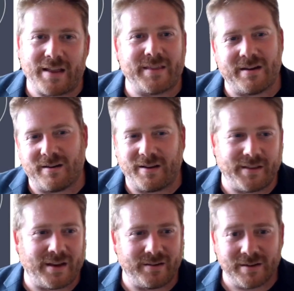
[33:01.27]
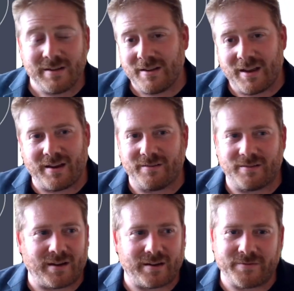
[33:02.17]
they know, and
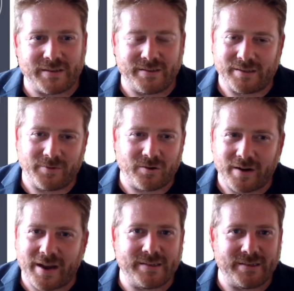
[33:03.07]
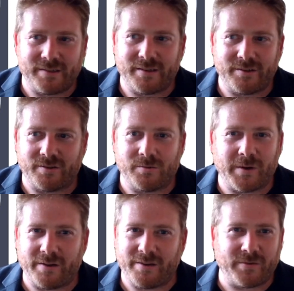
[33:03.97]
like I've seen some crazy decisions
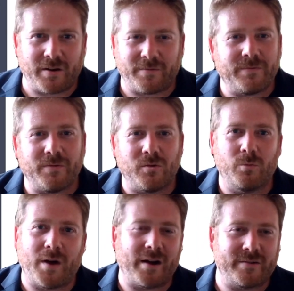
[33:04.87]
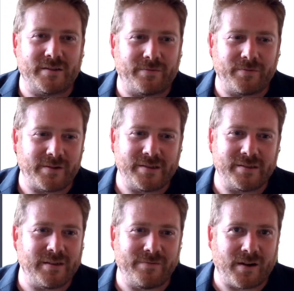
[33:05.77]
where you've got a full Microsoft
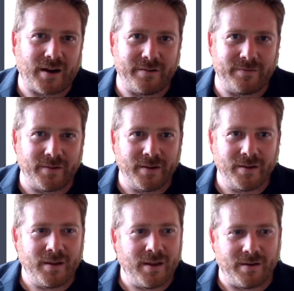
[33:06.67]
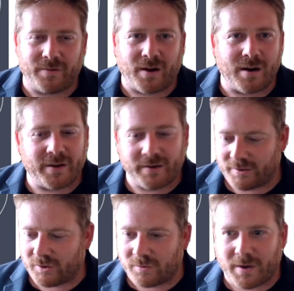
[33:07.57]
365 environment.
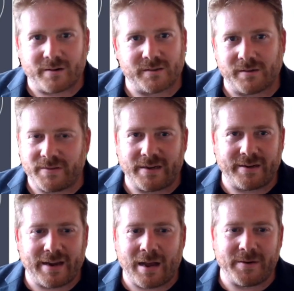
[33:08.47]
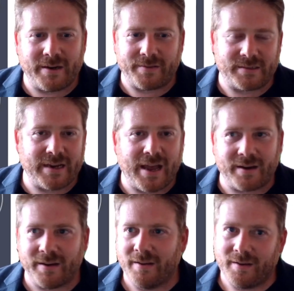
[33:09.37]
It's all Microsoft tech up and down the
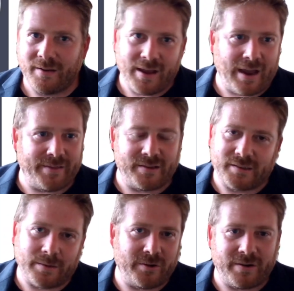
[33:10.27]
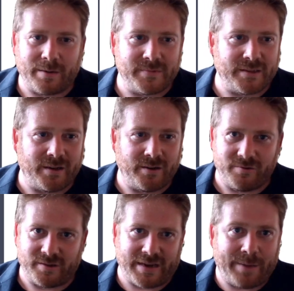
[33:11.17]
stack. And then someone who comes in who
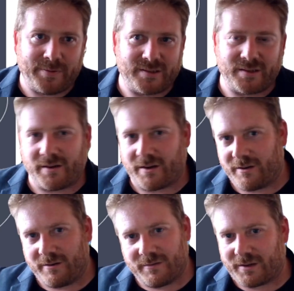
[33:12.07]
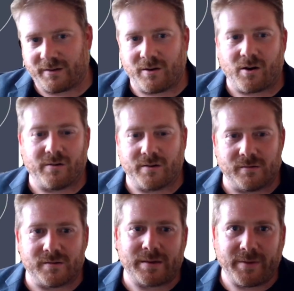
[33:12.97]
just happens to know, I don't know, Oracle
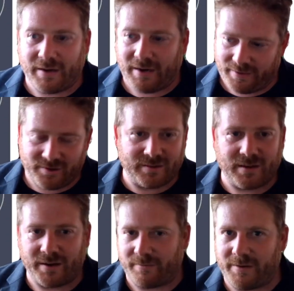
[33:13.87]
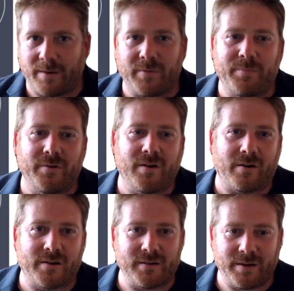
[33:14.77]
or something, and they're just like, yep, we're putting
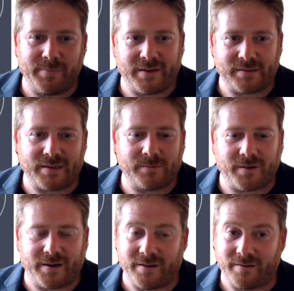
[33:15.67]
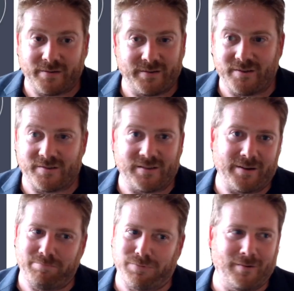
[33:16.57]
Oracle in because that's what I know. And you're just
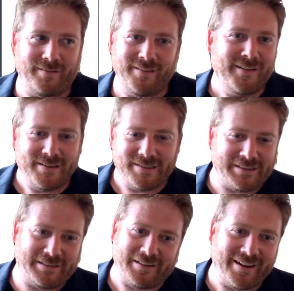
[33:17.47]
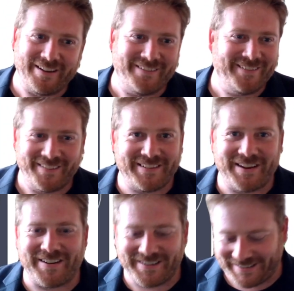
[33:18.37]
like, it's just like, I
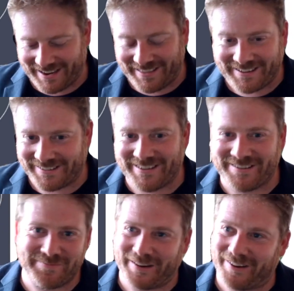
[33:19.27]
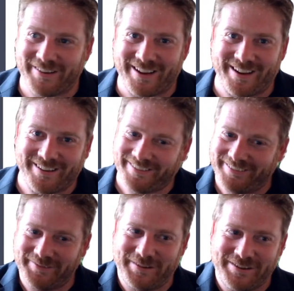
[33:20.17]
don't understand that decision, but okay,
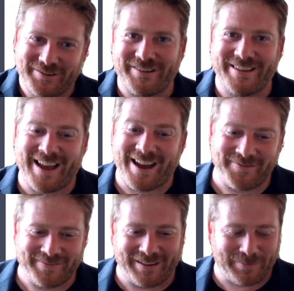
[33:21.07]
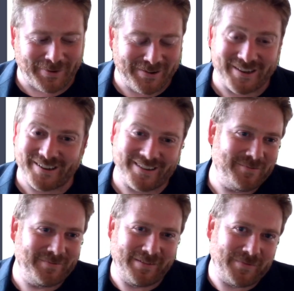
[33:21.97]
enjoy that little project.
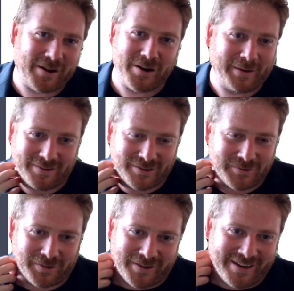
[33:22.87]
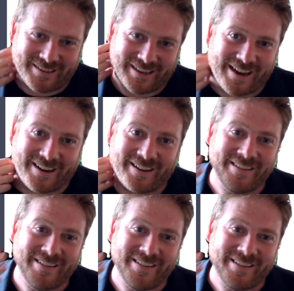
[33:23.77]
And invariably 2 or 3 years later,